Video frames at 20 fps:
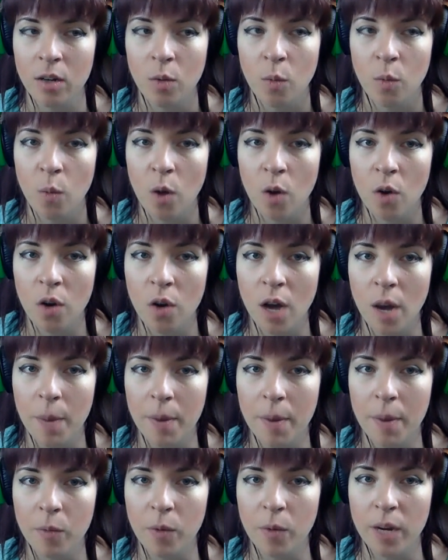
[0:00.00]
woke up
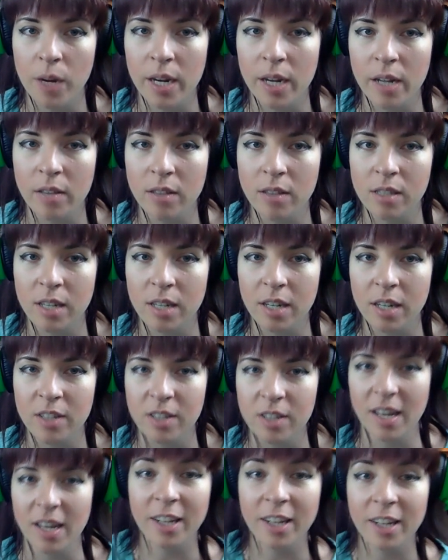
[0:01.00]
and ran downstairs,
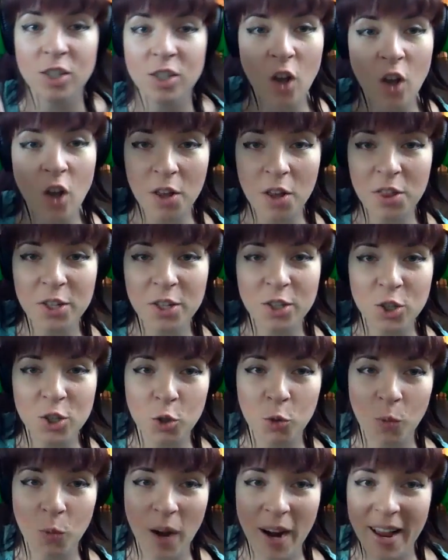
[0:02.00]
and I saw the
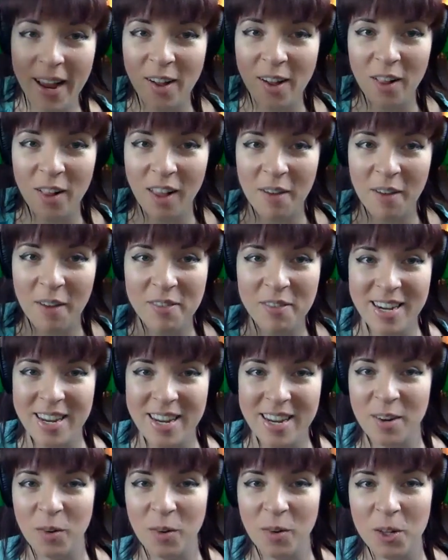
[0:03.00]
trail of
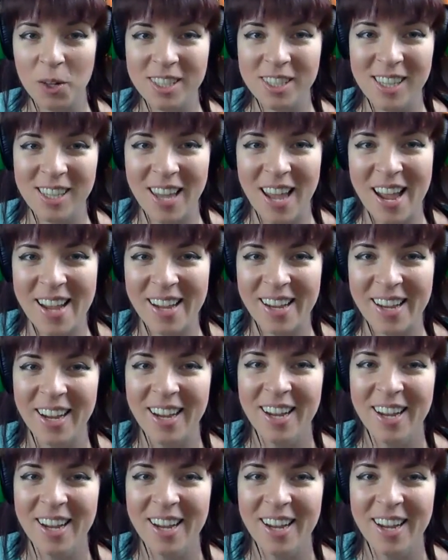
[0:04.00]
needles, like,